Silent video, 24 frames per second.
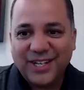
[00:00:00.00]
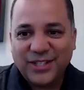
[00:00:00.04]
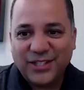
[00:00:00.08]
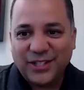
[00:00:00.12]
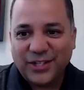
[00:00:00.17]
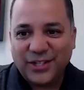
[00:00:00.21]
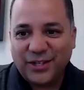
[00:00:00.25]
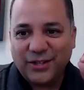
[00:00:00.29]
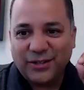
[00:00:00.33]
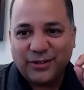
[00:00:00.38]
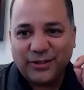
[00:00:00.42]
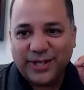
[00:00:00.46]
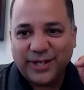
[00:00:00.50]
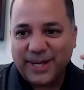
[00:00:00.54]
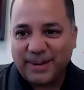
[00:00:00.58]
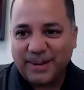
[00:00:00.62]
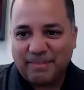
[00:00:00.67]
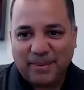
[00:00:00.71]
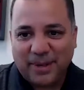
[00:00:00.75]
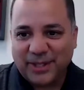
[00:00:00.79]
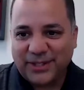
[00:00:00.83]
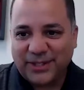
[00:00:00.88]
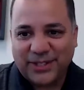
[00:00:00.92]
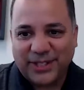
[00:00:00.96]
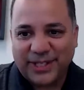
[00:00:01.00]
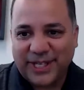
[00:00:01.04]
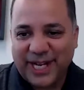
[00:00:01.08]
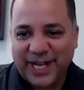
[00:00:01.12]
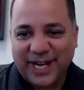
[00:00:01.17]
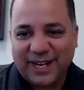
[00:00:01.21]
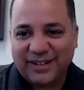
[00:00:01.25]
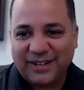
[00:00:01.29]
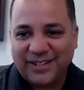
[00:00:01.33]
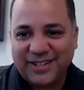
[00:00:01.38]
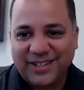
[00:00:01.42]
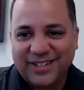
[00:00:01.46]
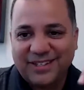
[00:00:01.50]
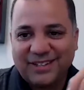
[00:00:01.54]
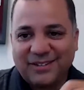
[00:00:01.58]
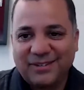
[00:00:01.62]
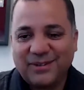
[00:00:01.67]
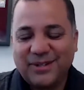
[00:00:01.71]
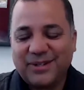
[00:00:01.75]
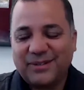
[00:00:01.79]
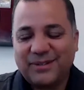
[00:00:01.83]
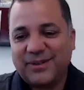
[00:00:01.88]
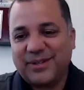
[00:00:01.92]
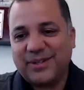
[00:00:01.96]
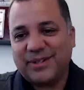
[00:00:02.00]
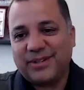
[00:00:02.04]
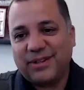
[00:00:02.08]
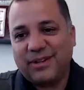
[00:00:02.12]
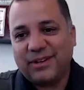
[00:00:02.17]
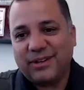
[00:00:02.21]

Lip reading: so you don't get busted out, with